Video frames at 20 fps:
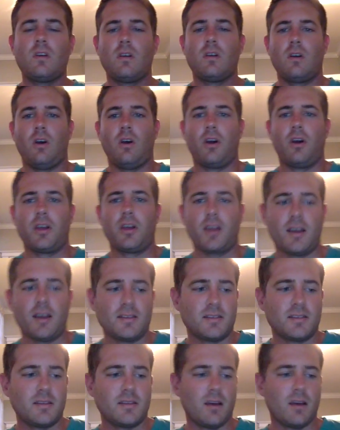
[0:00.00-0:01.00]
All right,
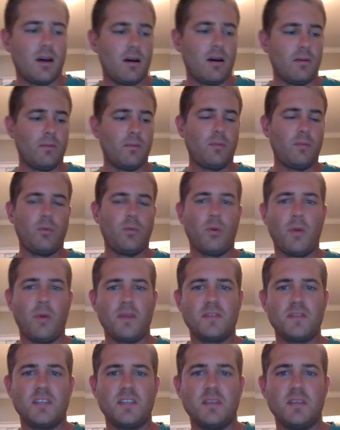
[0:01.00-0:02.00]
guys. What may
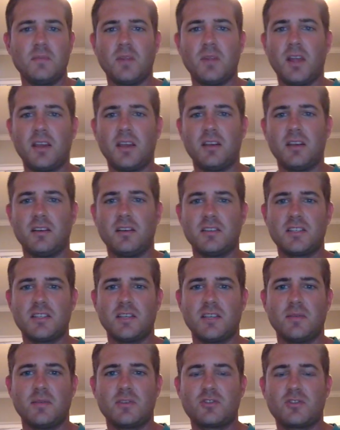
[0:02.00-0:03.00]
have seemed like a
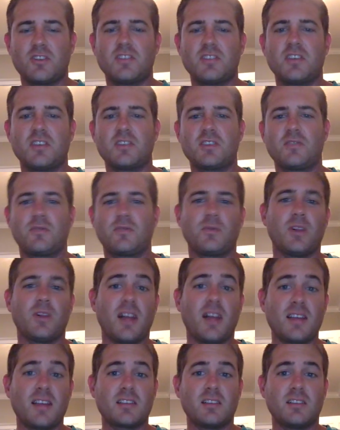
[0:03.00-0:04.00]
seamless transition from the
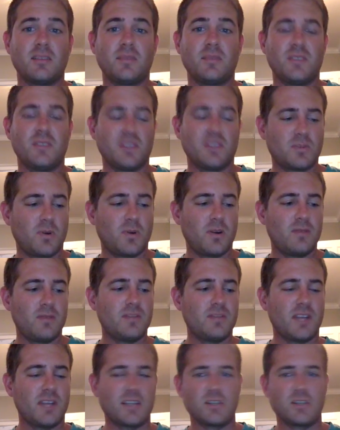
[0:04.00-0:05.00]
last clip to this one has
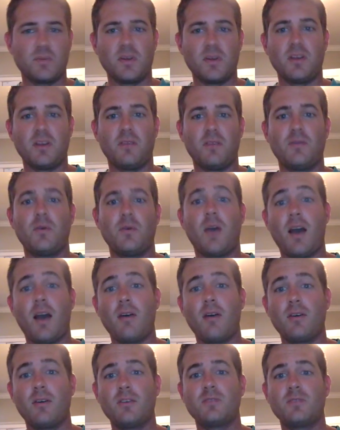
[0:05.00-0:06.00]
actually been a few
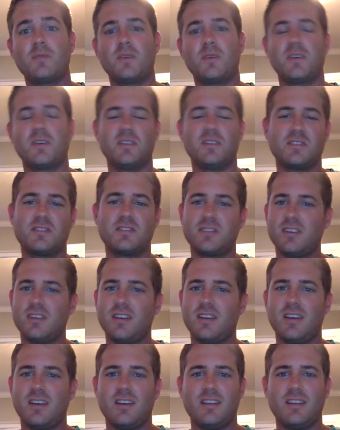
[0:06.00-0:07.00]
hours because
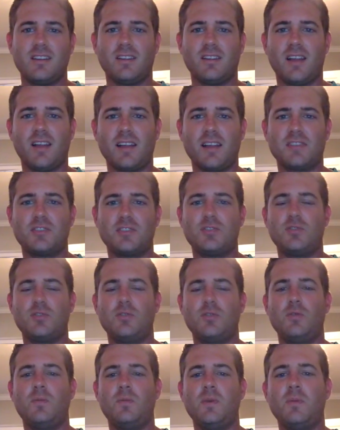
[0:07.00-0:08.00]
the last
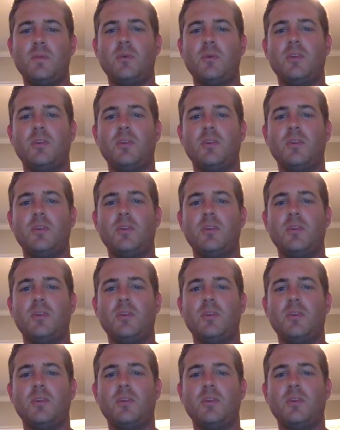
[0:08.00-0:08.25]
two people in